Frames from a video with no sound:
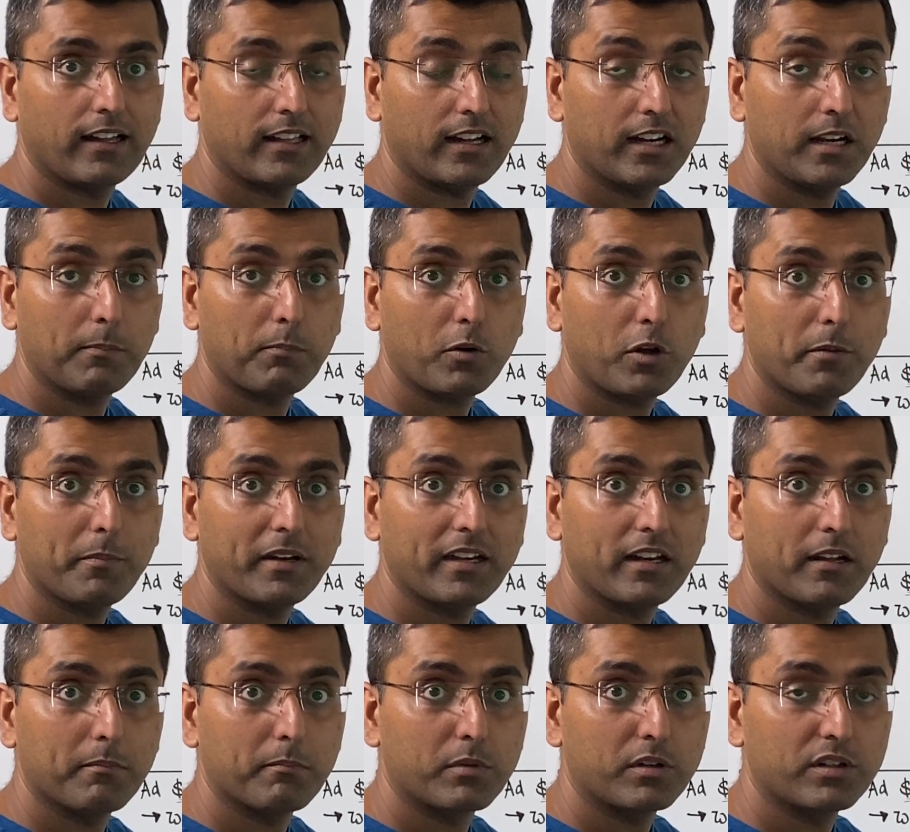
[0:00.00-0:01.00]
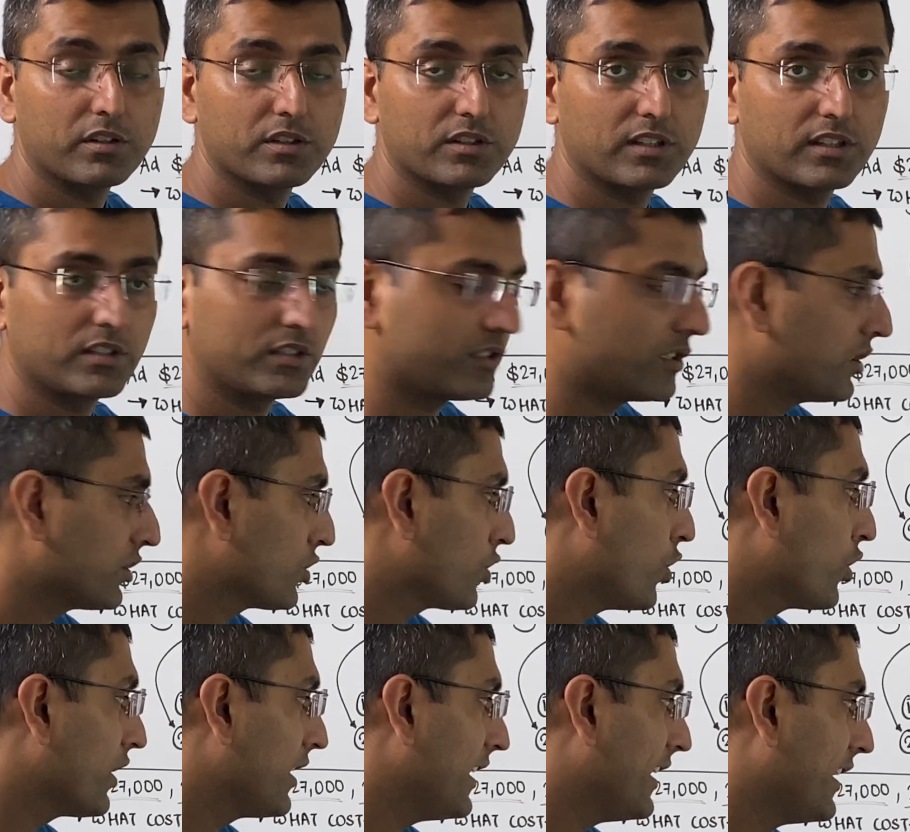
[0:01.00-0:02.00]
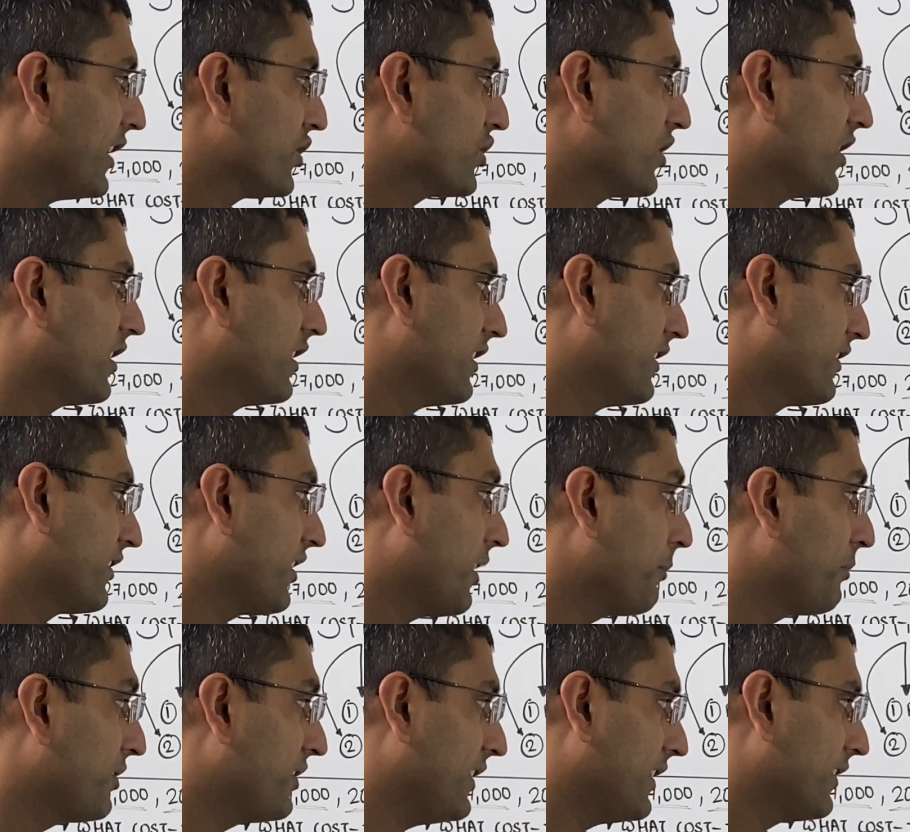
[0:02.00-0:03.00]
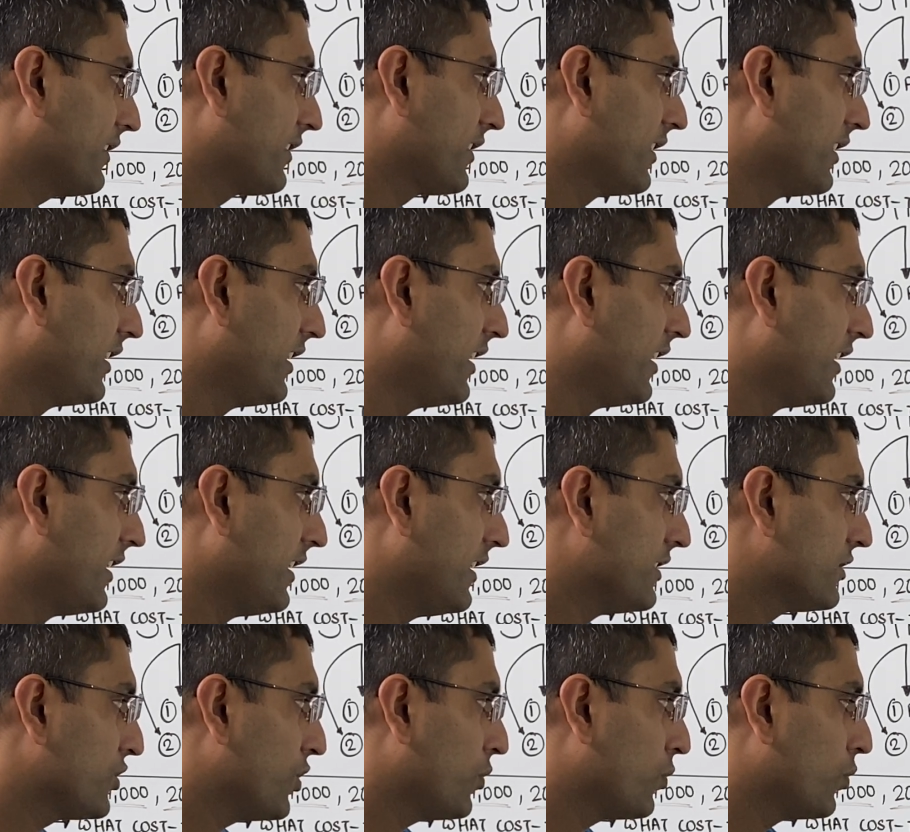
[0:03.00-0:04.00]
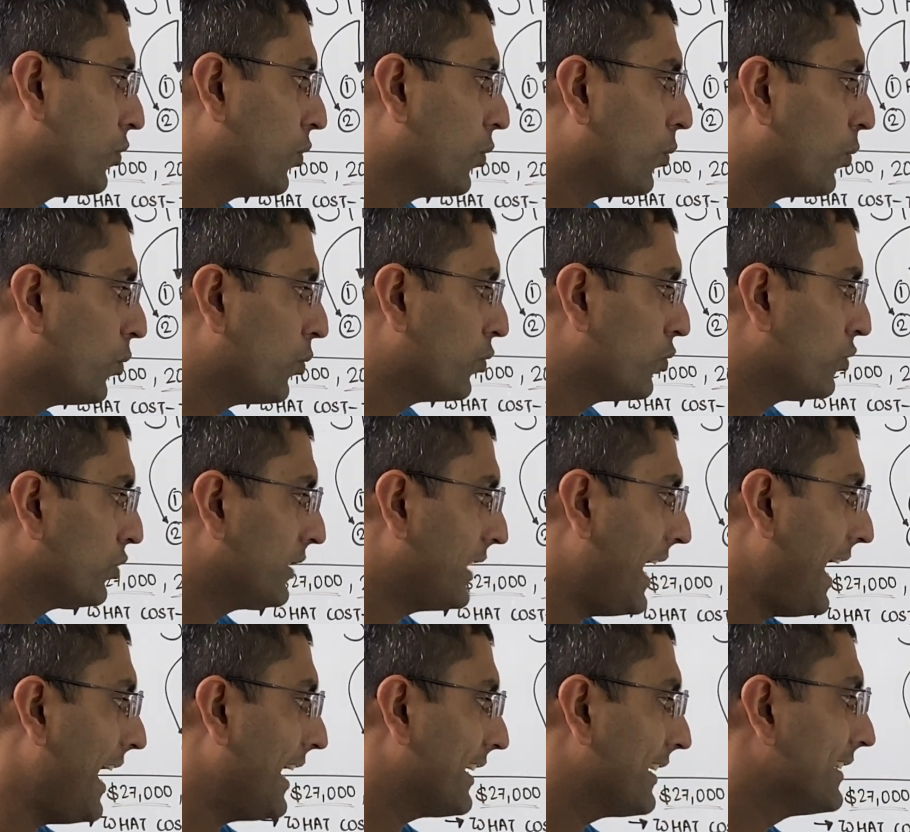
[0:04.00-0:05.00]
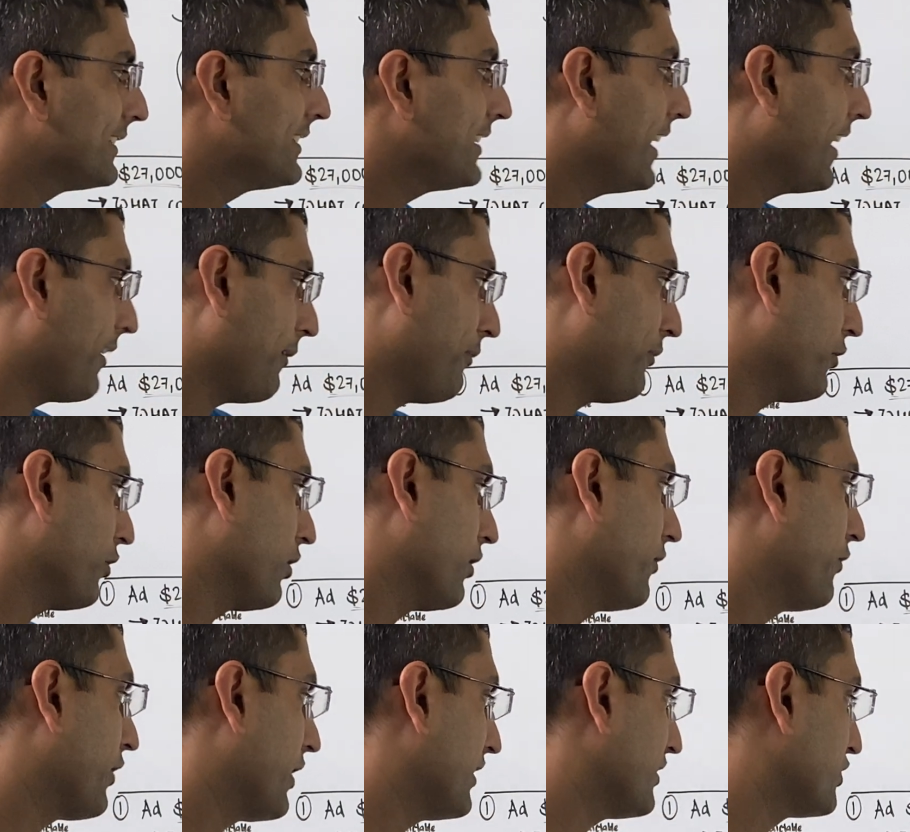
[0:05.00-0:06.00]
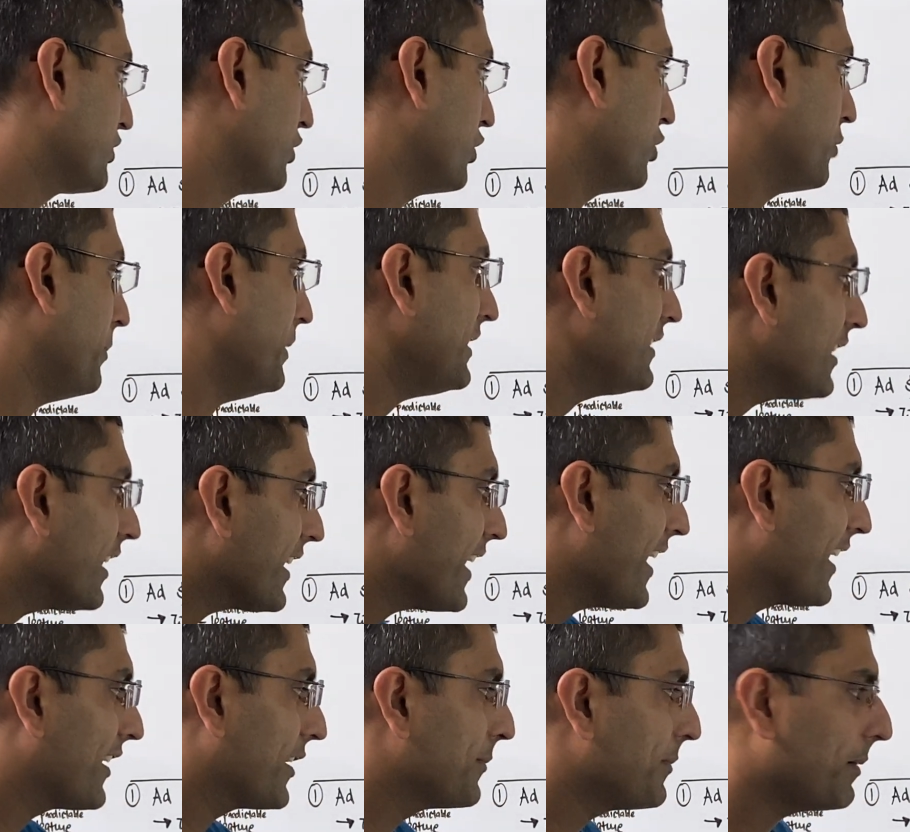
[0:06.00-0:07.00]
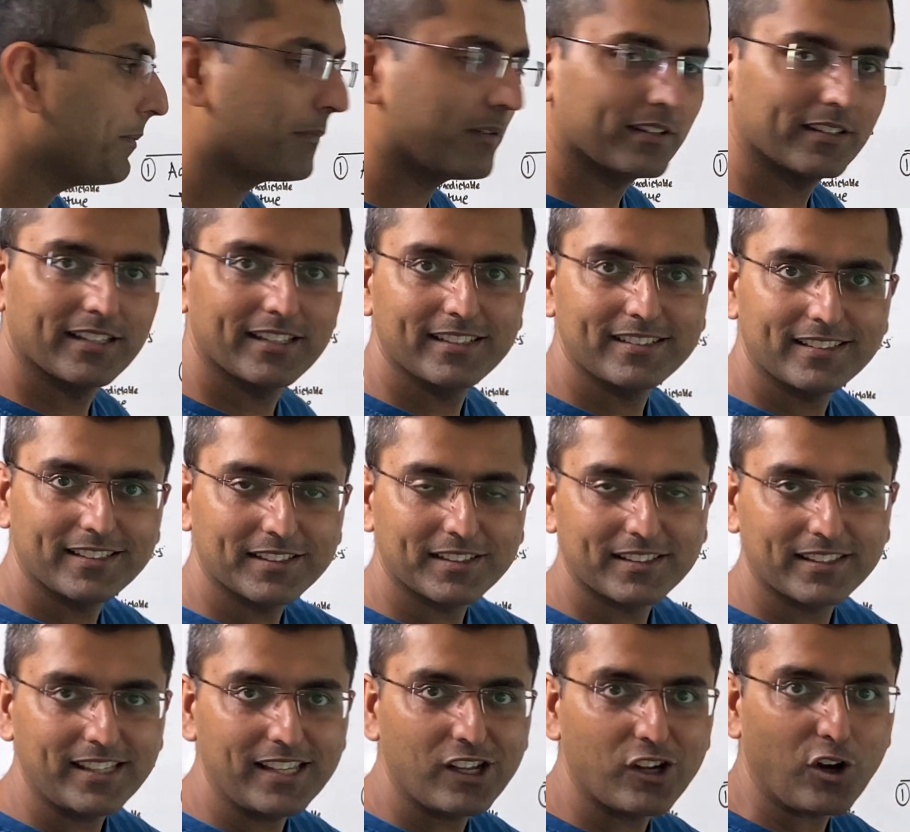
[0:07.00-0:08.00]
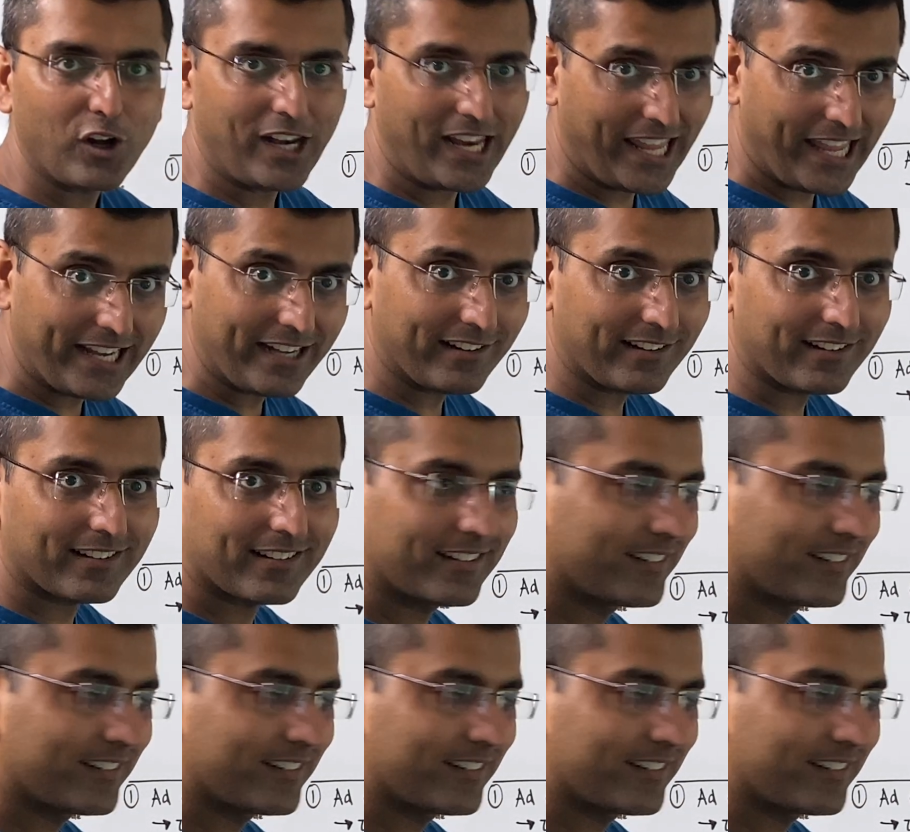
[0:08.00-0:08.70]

unemployment numbers, there's this correlation in some sense. So that is helpful for us to know. But again, remember, there's this thing called error,